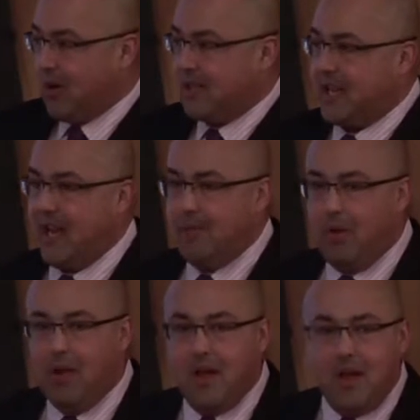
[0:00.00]
or a
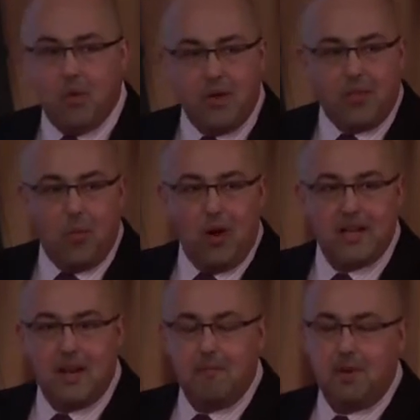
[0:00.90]
table with
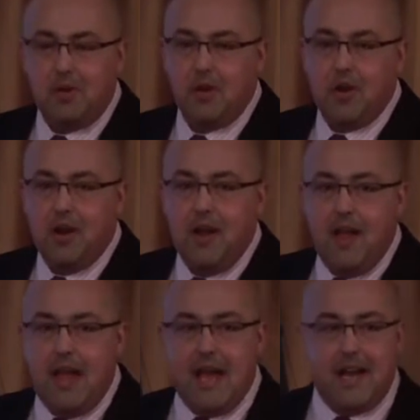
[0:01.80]
one computer.
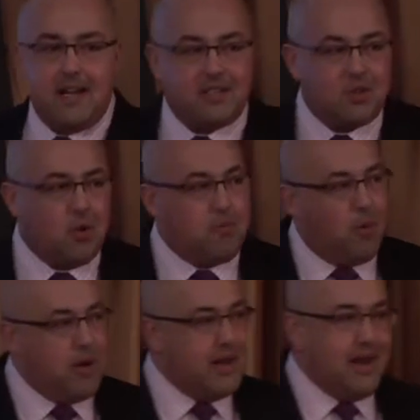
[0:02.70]
And at a certain
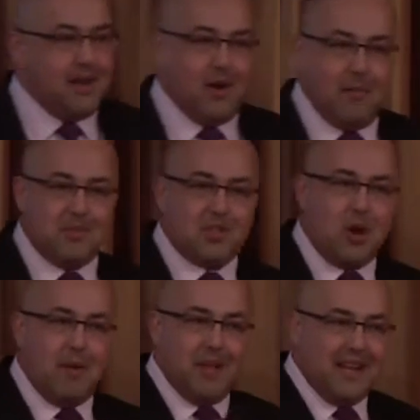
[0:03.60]
point, I know I'm
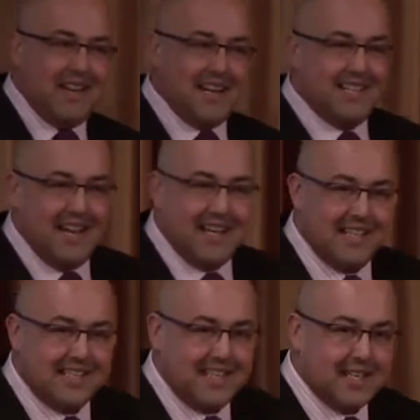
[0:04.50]
describing like
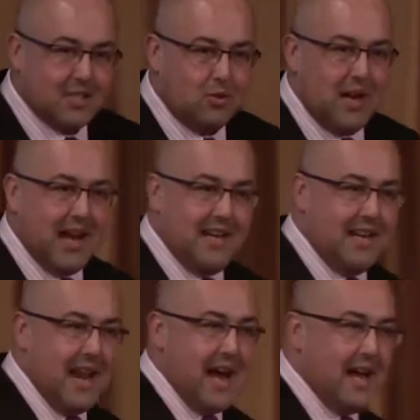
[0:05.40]
1996 through
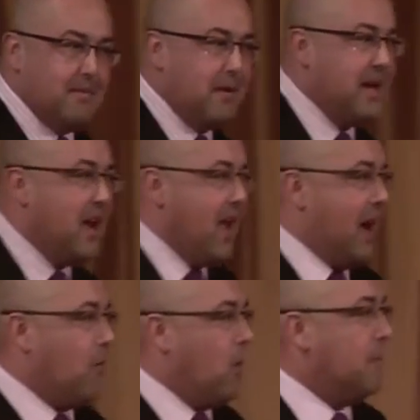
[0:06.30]
99 maybe,
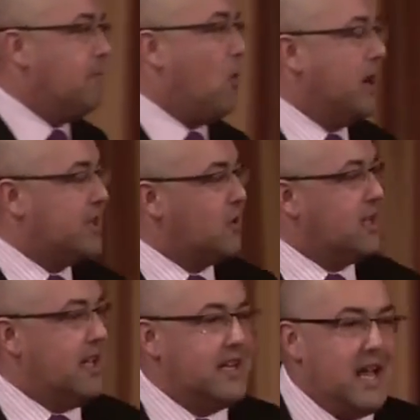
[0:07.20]
at one point
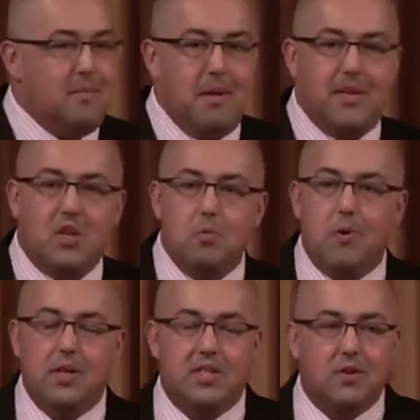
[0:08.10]
during the day, maybe 2
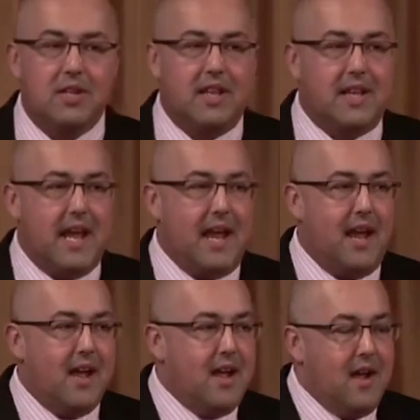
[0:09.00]
points during the day,